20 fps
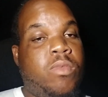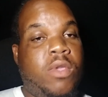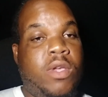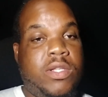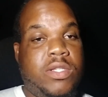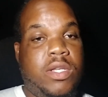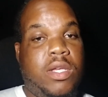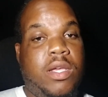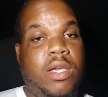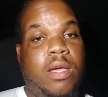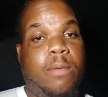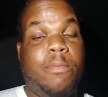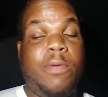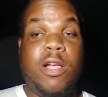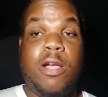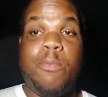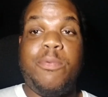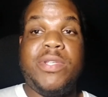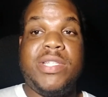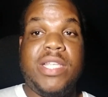So yeah, big
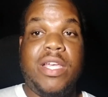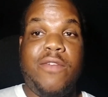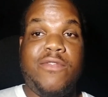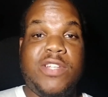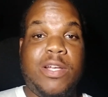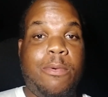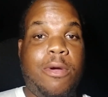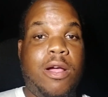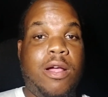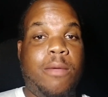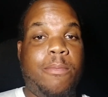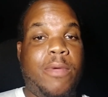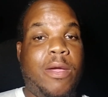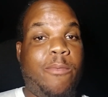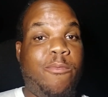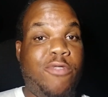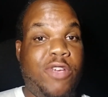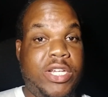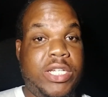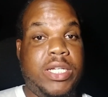up yourself, jabong, we
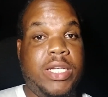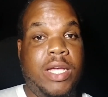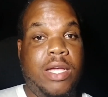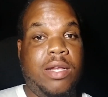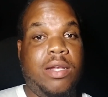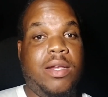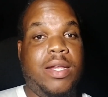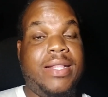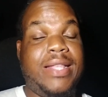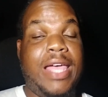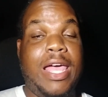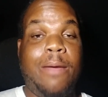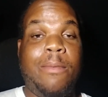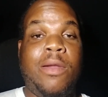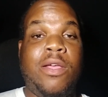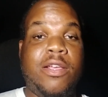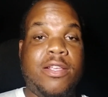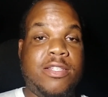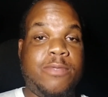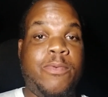appreciate the time
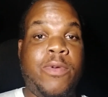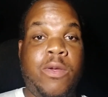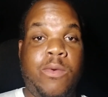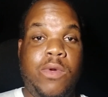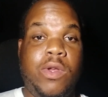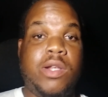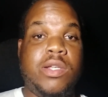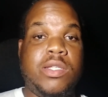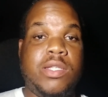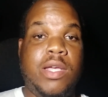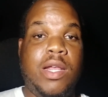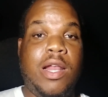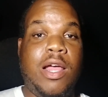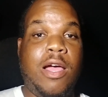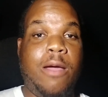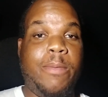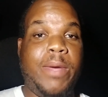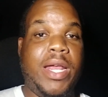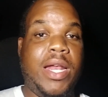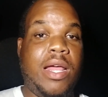that you spent with us, you know what
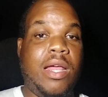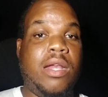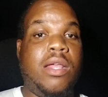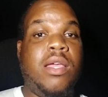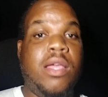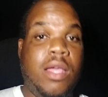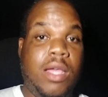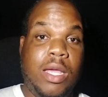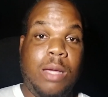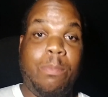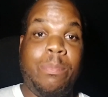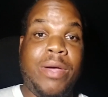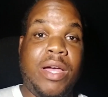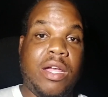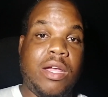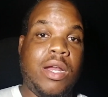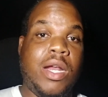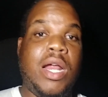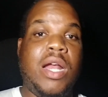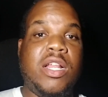I mean, and
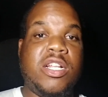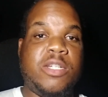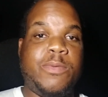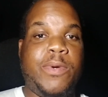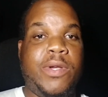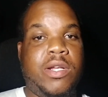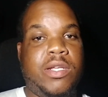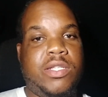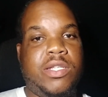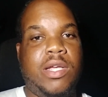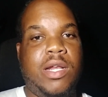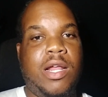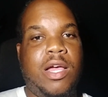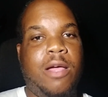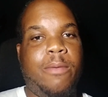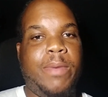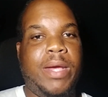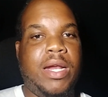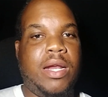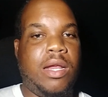impart your knowledge upon us, you know what
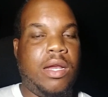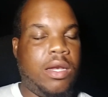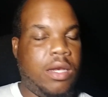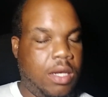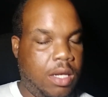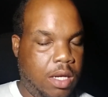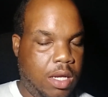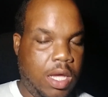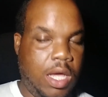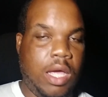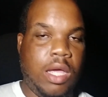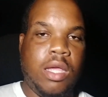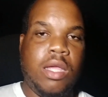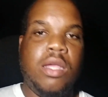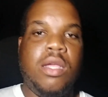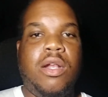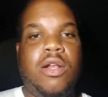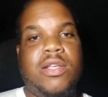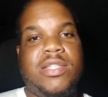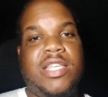I mean, and yeah,
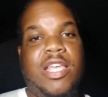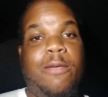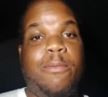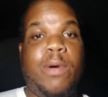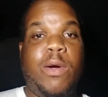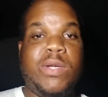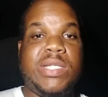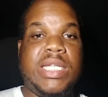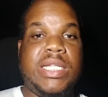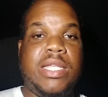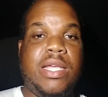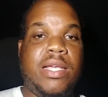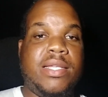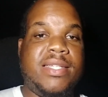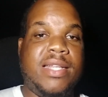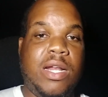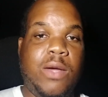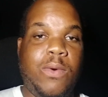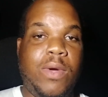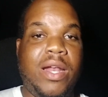just help how we see things,
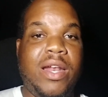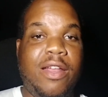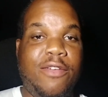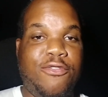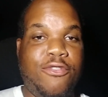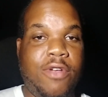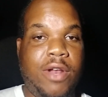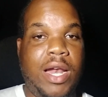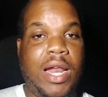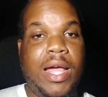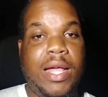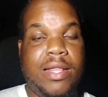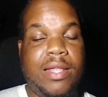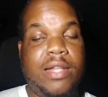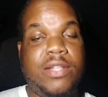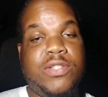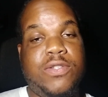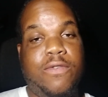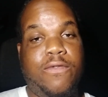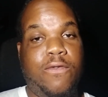you know, on different light
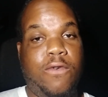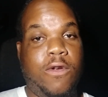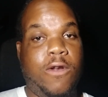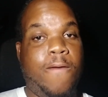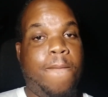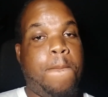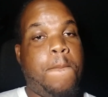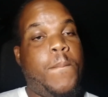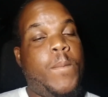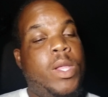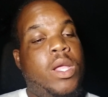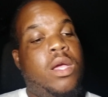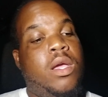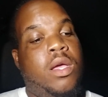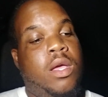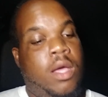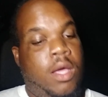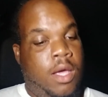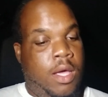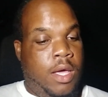and so forth.
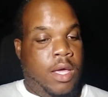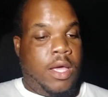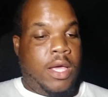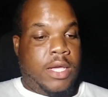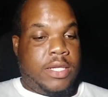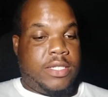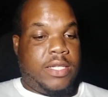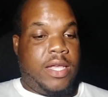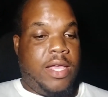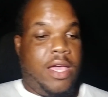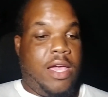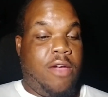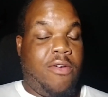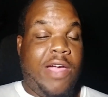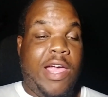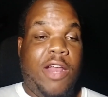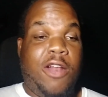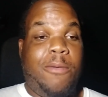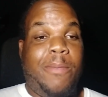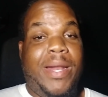So yeah,
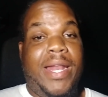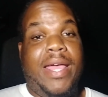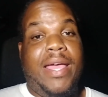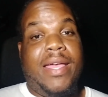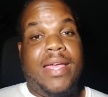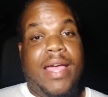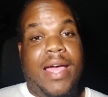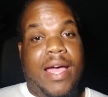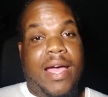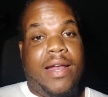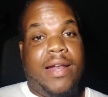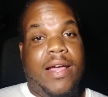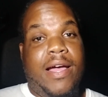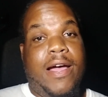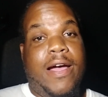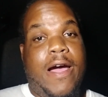right now I'm in the yard,